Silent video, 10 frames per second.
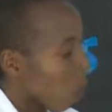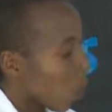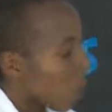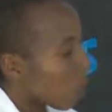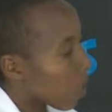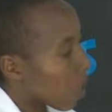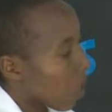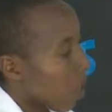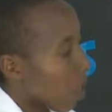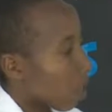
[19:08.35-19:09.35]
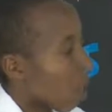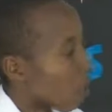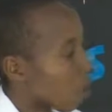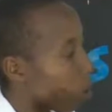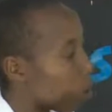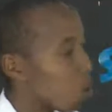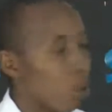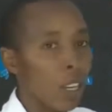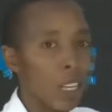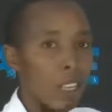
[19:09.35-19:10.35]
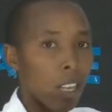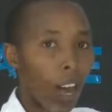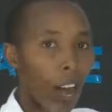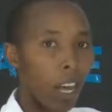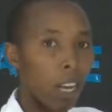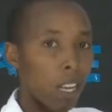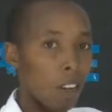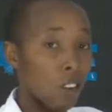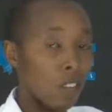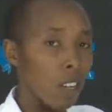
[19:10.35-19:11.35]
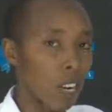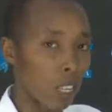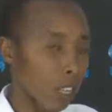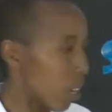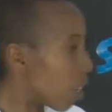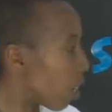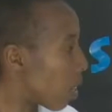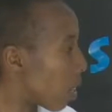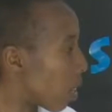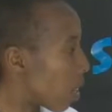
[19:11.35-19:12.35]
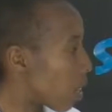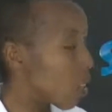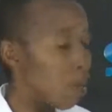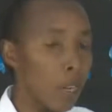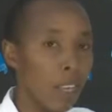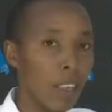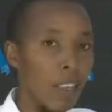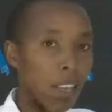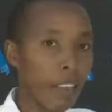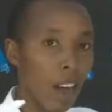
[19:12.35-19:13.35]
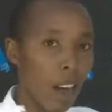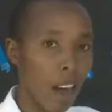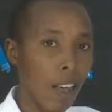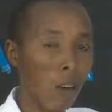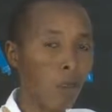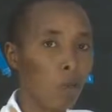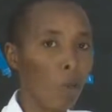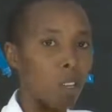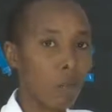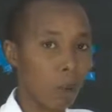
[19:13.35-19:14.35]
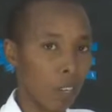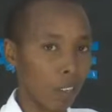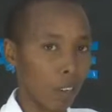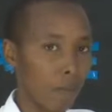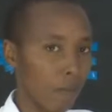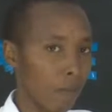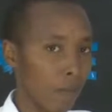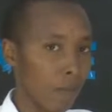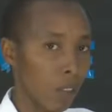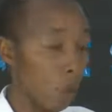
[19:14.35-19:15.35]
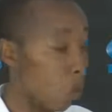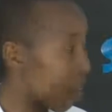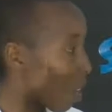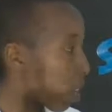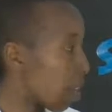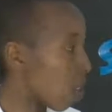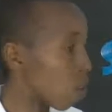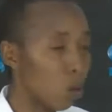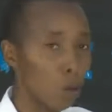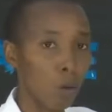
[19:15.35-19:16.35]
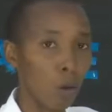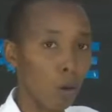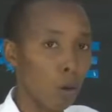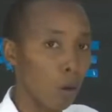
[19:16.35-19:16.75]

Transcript: When we say a solution is highly concentrated, it means there is a higher osmotic pressure within that solution.